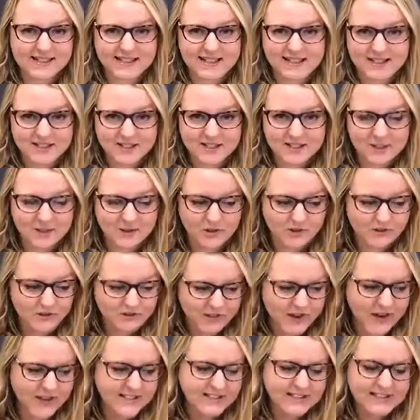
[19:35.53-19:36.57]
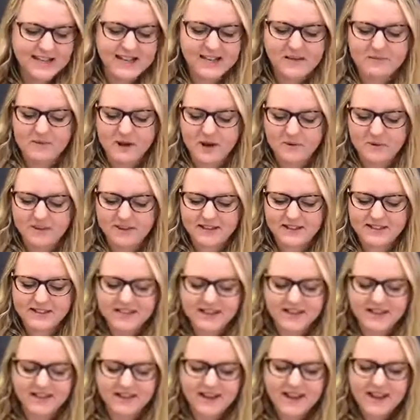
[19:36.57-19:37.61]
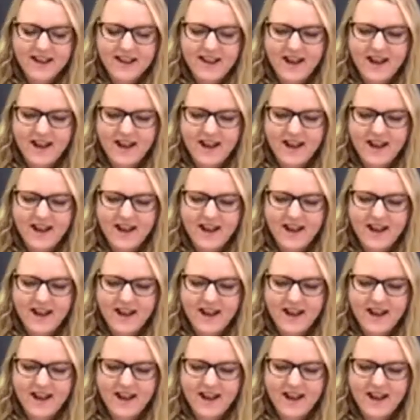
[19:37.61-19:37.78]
into your first email with each other.